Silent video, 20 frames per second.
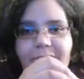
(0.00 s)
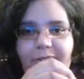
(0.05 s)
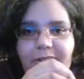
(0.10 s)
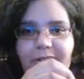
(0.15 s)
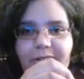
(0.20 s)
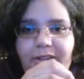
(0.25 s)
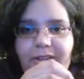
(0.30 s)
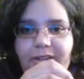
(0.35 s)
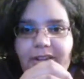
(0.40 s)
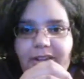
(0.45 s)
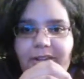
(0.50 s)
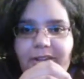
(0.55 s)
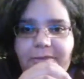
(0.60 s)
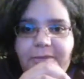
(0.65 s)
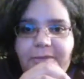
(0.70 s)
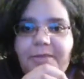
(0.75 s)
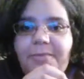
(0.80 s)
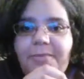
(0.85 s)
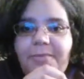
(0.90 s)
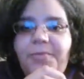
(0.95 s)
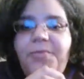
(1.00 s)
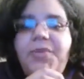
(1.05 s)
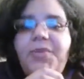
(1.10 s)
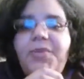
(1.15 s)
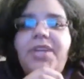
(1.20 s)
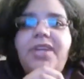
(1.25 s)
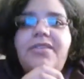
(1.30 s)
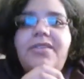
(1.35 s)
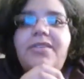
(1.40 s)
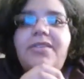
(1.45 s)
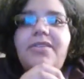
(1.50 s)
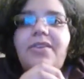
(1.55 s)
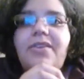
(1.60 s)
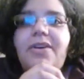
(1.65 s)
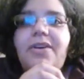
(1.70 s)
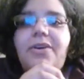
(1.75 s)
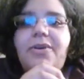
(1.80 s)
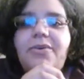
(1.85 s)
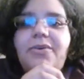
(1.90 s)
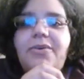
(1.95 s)
fun to live stream.
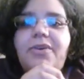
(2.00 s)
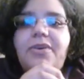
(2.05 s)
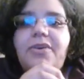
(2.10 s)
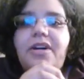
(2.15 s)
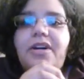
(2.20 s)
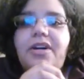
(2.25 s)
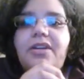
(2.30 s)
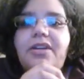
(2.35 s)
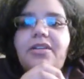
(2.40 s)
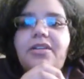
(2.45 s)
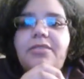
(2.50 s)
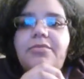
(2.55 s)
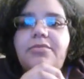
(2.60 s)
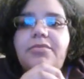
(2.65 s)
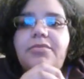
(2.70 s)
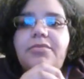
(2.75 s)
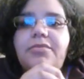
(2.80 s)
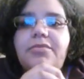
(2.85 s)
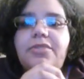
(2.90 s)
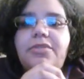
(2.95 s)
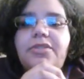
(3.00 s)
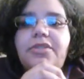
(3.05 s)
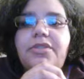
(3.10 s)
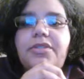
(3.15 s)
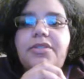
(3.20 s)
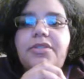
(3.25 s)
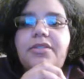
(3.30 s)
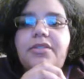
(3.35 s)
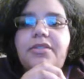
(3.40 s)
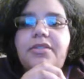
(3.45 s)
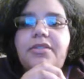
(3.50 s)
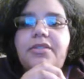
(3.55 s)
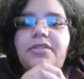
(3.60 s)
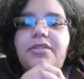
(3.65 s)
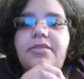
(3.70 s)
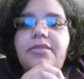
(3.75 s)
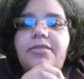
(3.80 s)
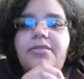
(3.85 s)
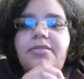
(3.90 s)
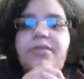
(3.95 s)
So, you
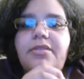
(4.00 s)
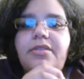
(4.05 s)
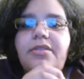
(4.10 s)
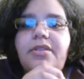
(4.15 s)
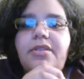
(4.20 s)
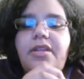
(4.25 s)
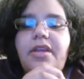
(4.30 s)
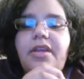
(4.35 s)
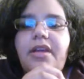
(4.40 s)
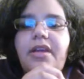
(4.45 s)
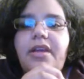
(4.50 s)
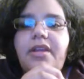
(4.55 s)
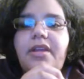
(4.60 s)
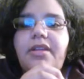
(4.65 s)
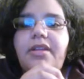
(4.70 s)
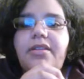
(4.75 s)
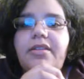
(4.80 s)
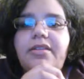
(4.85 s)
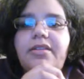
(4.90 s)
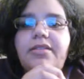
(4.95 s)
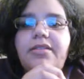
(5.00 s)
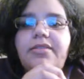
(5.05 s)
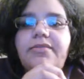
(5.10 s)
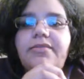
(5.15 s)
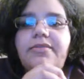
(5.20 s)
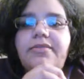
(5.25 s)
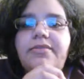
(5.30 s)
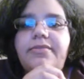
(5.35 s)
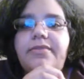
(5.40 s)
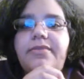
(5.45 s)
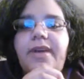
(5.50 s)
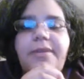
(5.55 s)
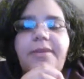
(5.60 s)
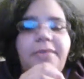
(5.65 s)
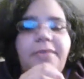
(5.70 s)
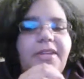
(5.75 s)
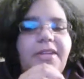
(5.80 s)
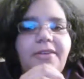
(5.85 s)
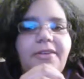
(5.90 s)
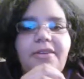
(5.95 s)
can find
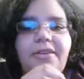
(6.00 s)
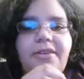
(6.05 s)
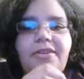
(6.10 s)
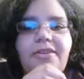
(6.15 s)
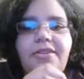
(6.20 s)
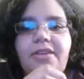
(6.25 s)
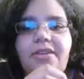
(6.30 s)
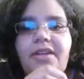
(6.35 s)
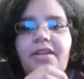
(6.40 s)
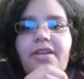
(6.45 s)
me here on